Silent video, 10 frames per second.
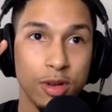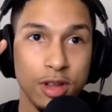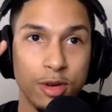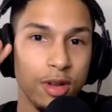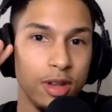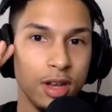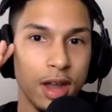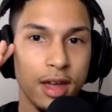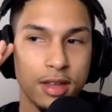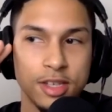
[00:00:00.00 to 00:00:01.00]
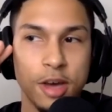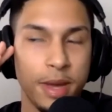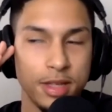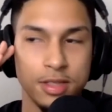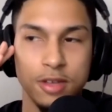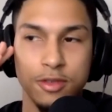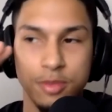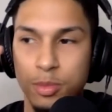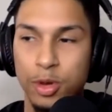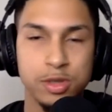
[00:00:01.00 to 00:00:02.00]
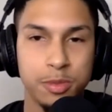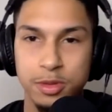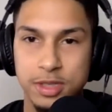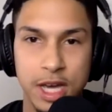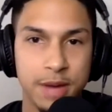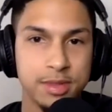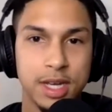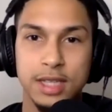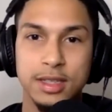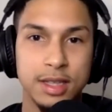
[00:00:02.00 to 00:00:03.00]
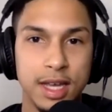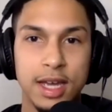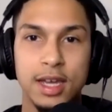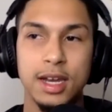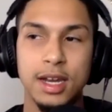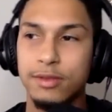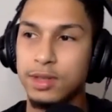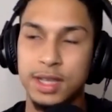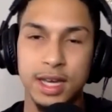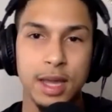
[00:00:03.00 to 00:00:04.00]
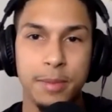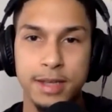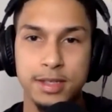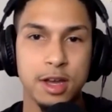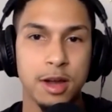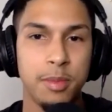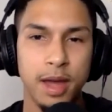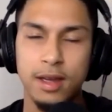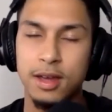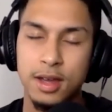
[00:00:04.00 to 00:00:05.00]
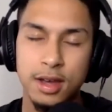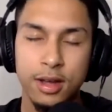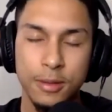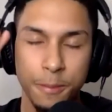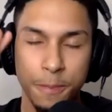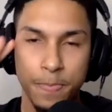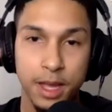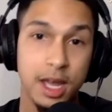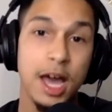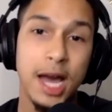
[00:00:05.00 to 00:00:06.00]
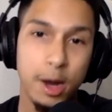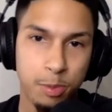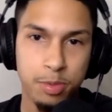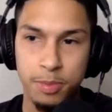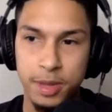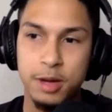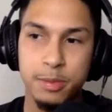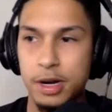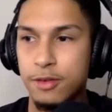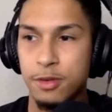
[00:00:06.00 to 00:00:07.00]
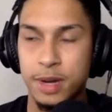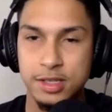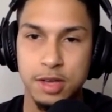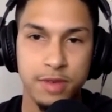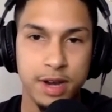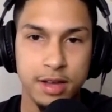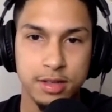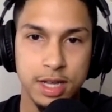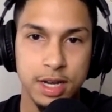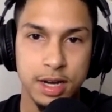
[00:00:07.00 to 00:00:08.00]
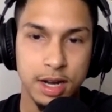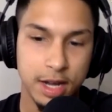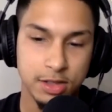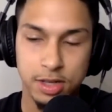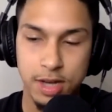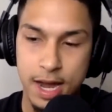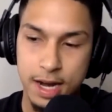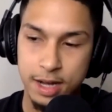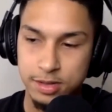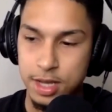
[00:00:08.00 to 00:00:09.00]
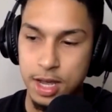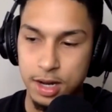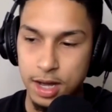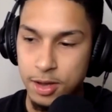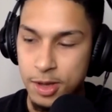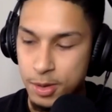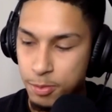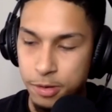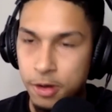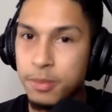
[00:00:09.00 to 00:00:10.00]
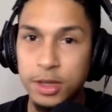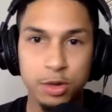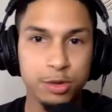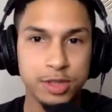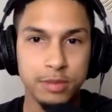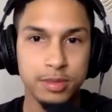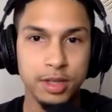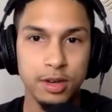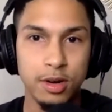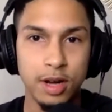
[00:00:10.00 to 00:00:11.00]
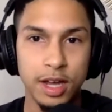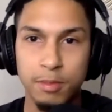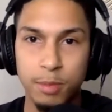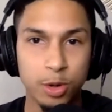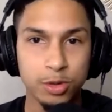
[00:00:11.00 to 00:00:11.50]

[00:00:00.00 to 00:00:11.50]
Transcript: literally like tell myself multiple times, like in the day and every day that passes on, I'm like I'll make a prayer for myself, and I'll and like to God, and I'll say, and like, put me through something, like mold